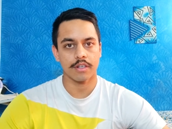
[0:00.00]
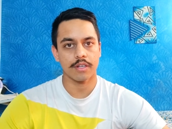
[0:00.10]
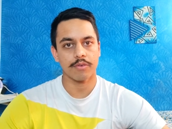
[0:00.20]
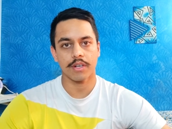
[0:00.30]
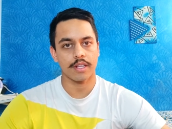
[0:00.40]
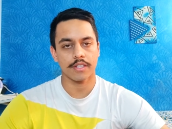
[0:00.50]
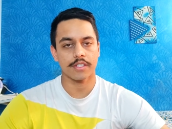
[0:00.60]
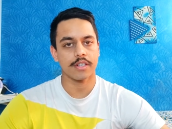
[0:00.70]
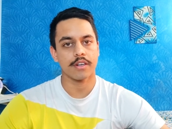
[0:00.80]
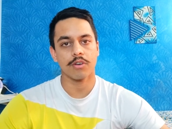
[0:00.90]
31. That's
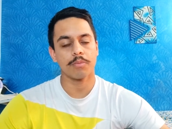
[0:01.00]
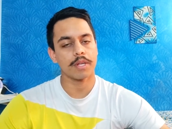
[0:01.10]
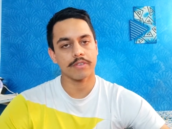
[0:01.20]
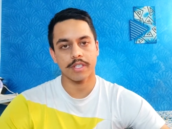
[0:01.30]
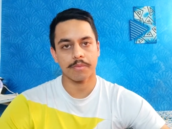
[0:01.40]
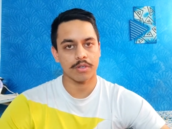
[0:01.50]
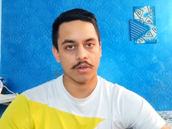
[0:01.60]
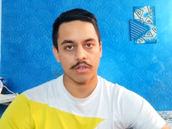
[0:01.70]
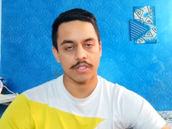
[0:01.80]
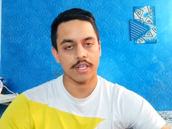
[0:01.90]
it. Nobody was able to
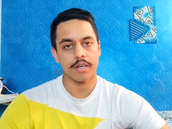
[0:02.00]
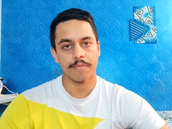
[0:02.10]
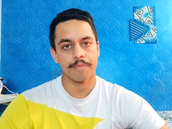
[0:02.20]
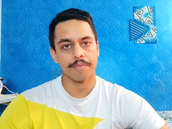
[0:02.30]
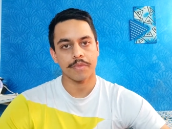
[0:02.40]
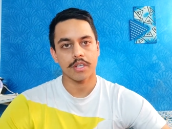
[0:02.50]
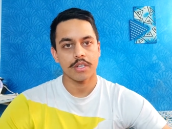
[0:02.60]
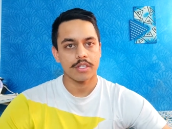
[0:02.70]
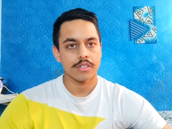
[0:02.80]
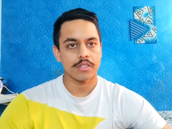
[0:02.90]
cross that.
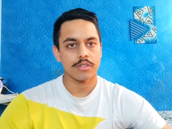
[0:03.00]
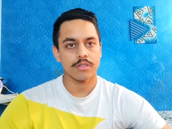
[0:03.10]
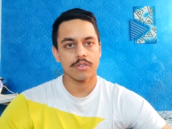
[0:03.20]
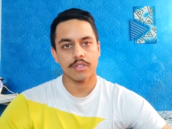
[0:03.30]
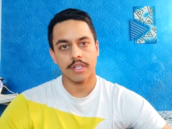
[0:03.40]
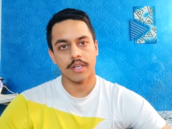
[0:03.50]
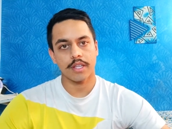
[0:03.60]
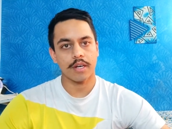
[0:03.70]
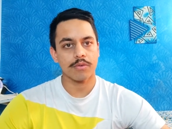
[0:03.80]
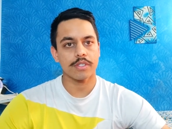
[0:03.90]
So yeah,
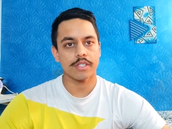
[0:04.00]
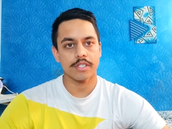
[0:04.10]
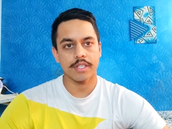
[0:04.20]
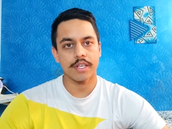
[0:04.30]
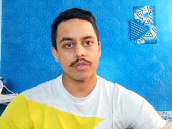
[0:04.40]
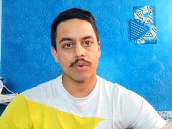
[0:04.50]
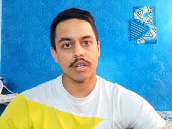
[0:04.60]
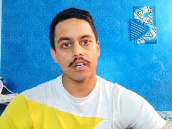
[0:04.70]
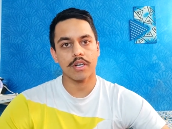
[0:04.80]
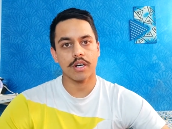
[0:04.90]
that was the stage
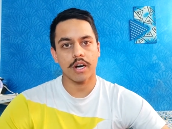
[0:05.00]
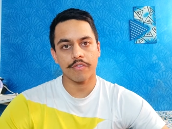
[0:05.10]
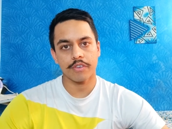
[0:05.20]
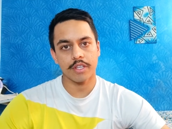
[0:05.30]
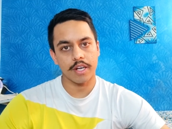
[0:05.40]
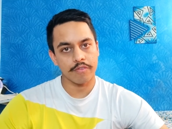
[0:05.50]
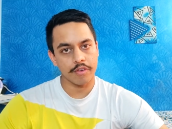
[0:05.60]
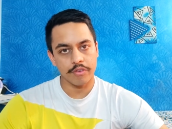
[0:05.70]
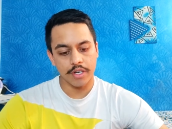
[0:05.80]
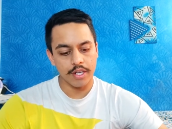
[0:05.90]
one. After that,
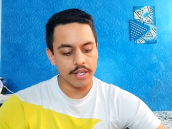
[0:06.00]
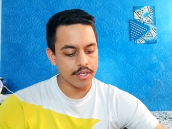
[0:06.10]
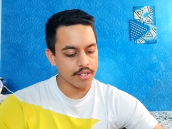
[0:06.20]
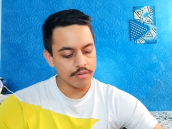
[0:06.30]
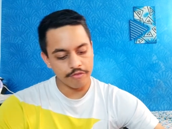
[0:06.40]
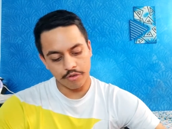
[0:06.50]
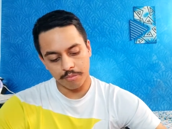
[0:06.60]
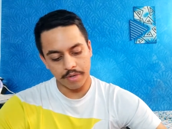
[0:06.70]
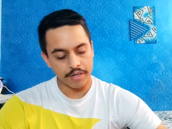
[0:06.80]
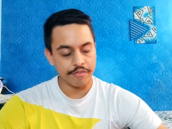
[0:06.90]
we were taken for
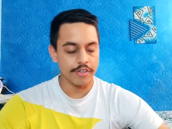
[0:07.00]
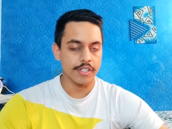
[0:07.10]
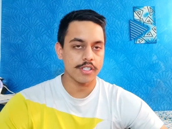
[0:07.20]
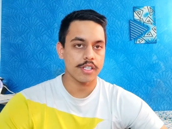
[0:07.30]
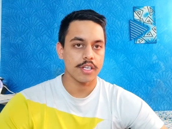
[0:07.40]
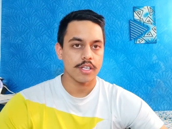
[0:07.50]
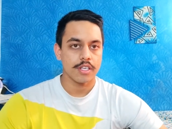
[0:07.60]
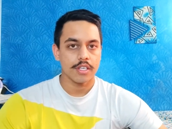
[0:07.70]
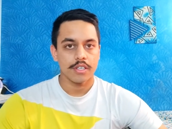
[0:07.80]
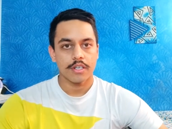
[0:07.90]
breakfast.
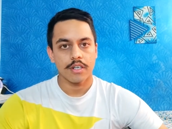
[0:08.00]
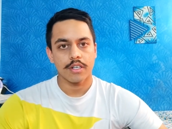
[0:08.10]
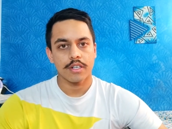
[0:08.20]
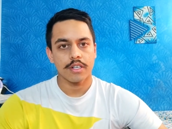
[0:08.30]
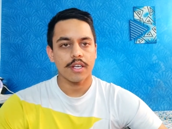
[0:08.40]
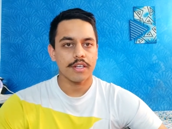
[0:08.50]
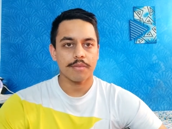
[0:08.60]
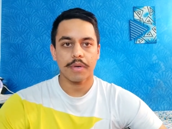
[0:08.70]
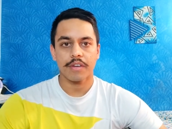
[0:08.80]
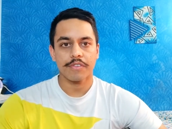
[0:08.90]
Yeah, the
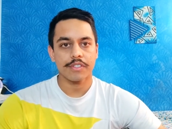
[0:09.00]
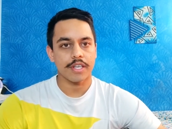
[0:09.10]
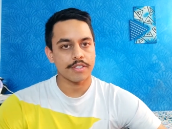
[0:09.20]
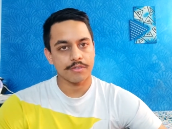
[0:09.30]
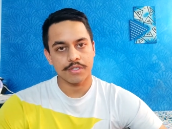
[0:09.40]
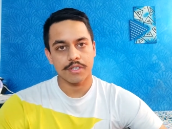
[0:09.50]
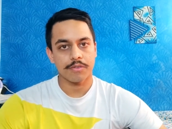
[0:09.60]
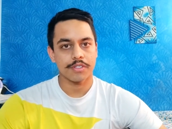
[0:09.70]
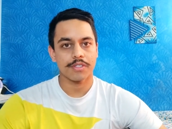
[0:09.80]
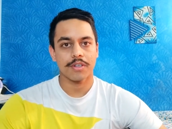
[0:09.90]
breakfast as usual
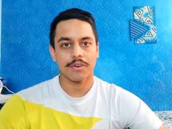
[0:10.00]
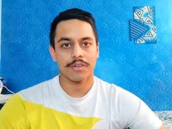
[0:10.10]
was